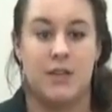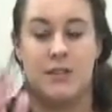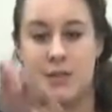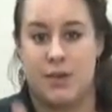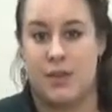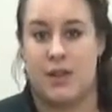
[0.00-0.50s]

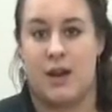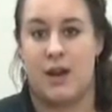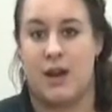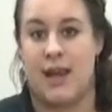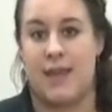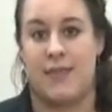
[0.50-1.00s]
So there,
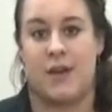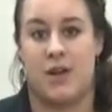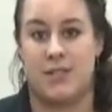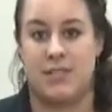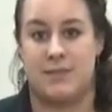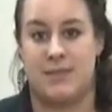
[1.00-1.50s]
again, there
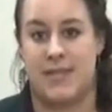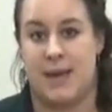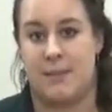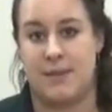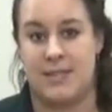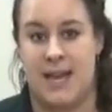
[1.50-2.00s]
is some
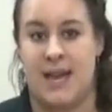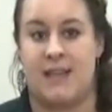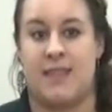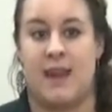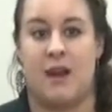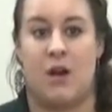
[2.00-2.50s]
sample data
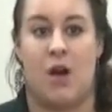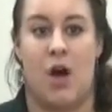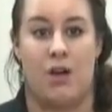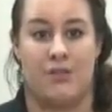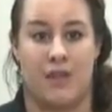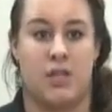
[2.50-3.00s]
there,
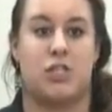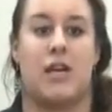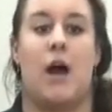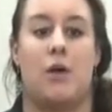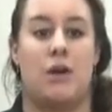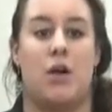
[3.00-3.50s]
all flushed
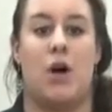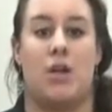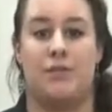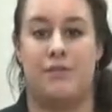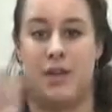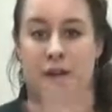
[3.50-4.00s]
out, and
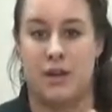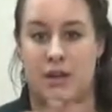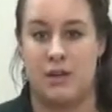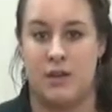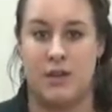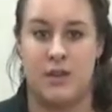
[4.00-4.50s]
all of the,
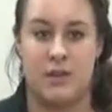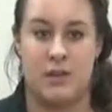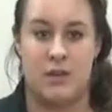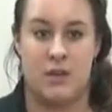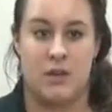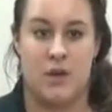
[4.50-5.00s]

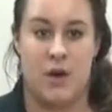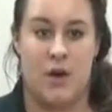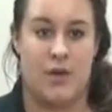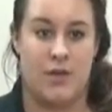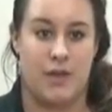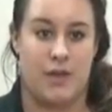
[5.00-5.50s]

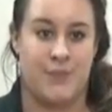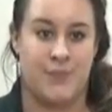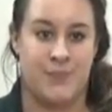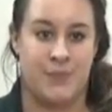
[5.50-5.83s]
all the